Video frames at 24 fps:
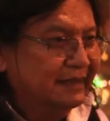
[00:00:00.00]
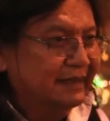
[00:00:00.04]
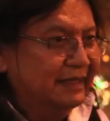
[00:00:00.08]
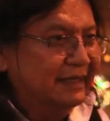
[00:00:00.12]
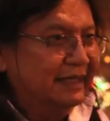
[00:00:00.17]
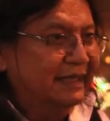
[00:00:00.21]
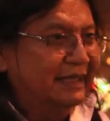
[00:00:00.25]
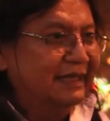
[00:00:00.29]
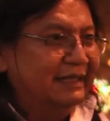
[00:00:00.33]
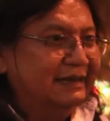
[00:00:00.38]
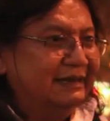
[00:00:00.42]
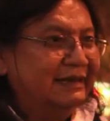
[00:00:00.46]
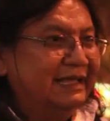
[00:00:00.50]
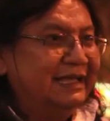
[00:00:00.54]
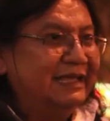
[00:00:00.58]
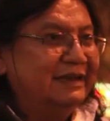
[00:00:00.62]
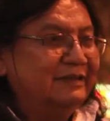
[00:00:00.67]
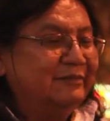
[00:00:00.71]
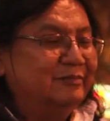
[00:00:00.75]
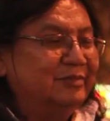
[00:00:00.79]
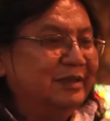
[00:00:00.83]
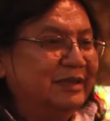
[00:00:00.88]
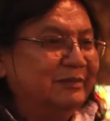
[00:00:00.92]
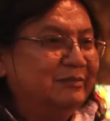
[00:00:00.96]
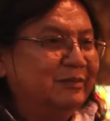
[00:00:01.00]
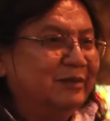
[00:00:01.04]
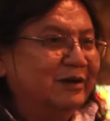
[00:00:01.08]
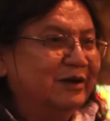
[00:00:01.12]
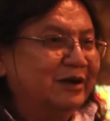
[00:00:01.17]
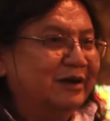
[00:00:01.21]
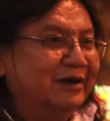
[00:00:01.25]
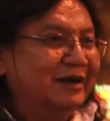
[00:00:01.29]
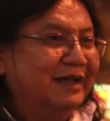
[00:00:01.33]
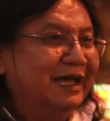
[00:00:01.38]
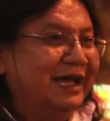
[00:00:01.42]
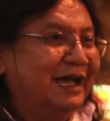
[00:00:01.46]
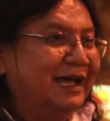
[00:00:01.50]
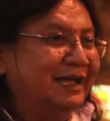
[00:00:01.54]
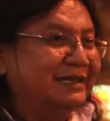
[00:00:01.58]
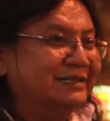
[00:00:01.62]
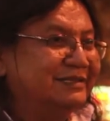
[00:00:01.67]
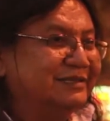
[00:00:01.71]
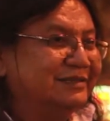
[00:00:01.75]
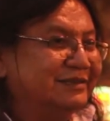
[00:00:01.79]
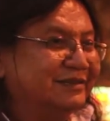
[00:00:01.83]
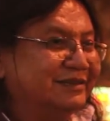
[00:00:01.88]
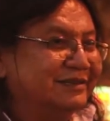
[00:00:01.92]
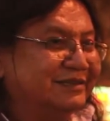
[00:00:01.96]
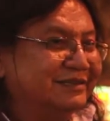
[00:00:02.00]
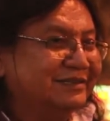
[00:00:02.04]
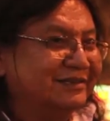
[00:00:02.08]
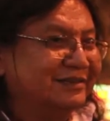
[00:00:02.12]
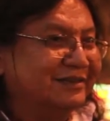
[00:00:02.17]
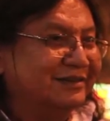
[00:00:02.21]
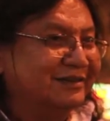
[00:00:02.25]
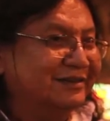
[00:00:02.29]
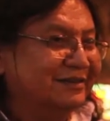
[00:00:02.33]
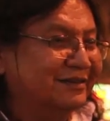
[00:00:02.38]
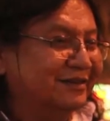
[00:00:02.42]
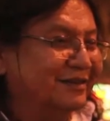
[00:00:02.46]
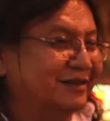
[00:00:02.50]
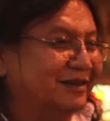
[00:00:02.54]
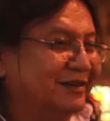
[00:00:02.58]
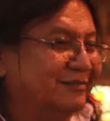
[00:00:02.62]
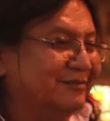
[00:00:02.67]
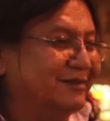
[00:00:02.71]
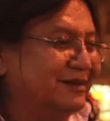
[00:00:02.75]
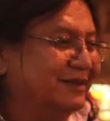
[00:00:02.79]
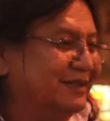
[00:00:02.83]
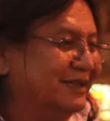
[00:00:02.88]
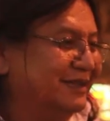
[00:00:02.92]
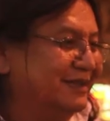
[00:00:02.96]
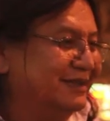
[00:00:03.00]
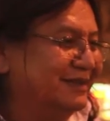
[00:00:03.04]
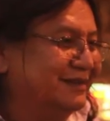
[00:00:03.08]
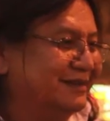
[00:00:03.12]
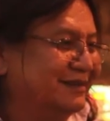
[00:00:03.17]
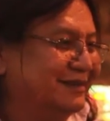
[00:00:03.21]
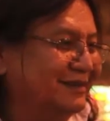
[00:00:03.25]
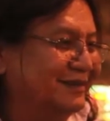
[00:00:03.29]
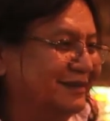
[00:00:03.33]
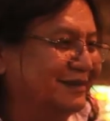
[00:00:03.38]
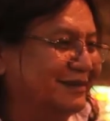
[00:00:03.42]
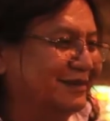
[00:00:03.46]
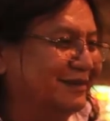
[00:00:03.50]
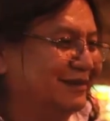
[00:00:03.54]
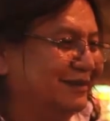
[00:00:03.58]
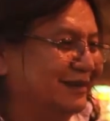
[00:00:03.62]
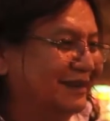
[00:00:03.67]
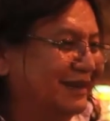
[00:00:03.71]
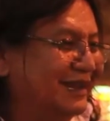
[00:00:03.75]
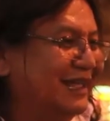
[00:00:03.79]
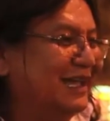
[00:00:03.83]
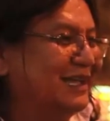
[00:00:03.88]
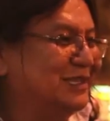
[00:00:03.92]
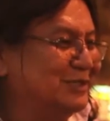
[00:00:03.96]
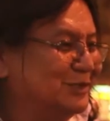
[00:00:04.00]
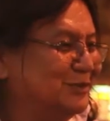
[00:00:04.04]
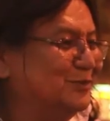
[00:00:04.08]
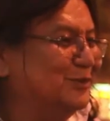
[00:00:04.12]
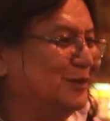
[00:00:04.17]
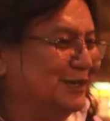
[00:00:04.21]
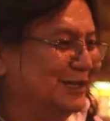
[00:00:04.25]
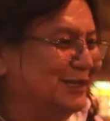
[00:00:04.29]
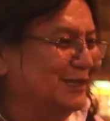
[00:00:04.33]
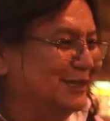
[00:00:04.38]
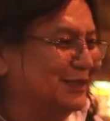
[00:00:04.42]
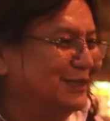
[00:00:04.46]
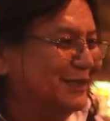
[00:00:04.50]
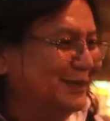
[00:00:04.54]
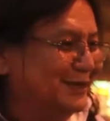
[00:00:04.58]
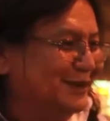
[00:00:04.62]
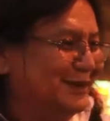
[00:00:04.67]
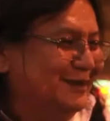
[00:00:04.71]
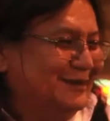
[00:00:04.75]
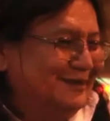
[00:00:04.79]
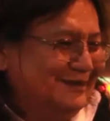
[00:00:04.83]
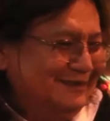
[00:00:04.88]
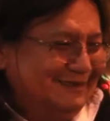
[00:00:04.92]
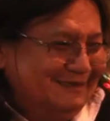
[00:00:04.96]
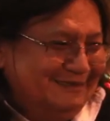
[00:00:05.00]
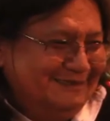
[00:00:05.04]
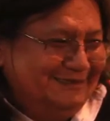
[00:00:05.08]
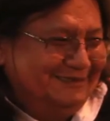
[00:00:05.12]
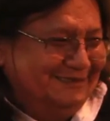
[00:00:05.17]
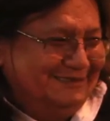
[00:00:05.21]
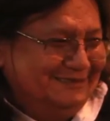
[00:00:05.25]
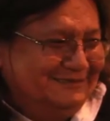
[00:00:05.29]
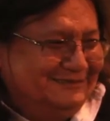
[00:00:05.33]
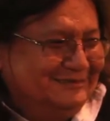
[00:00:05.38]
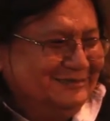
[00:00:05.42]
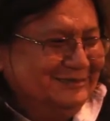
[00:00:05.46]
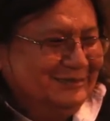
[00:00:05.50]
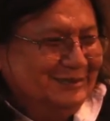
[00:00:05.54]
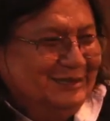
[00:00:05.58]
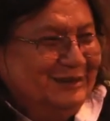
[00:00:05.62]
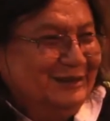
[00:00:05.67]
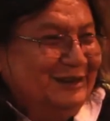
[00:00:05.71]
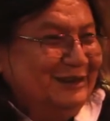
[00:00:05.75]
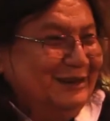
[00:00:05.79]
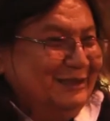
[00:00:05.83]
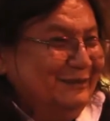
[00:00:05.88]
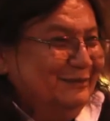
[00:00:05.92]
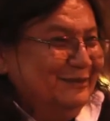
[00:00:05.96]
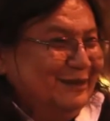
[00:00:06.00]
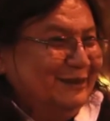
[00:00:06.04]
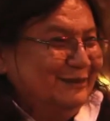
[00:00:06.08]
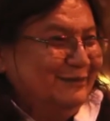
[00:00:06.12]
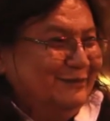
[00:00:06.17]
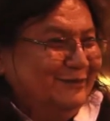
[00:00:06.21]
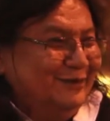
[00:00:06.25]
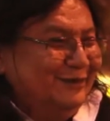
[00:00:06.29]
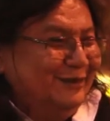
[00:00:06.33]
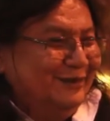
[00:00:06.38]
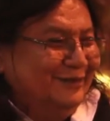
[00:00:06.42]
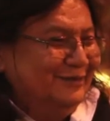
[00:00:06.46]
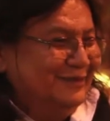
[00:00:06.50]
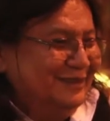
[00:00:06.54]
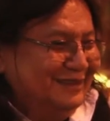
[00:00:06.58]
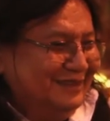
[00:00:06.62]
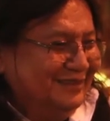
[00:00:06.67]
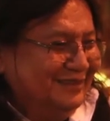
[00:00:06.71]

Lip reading: and Native people aren't asked to consult and accommodate until the last 20th year. They're not even involved in the